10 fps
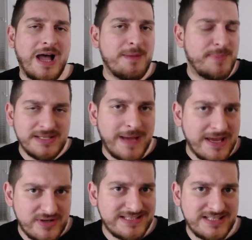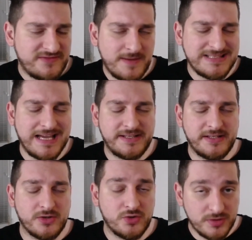I built my recent website
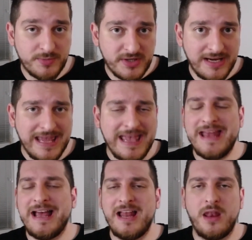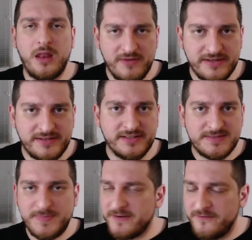in Gutenberg, and I love it. The
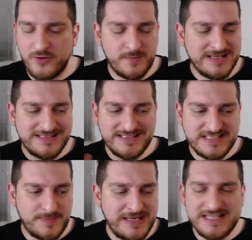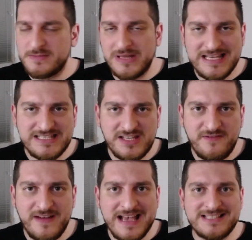performance, the speed is blazing
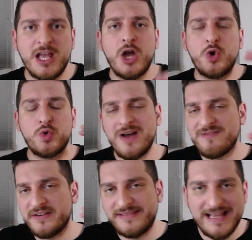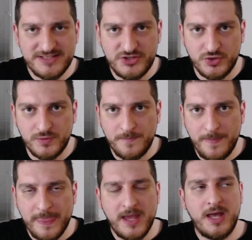fast. Whoever tells you,
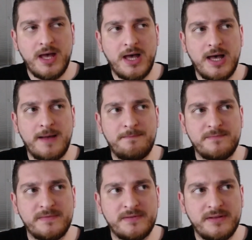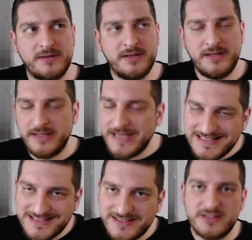uh,
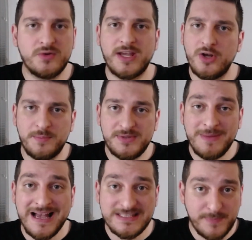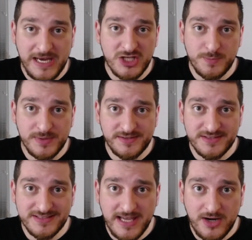yes, you can optimize page
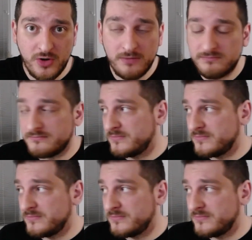builders, Gecko,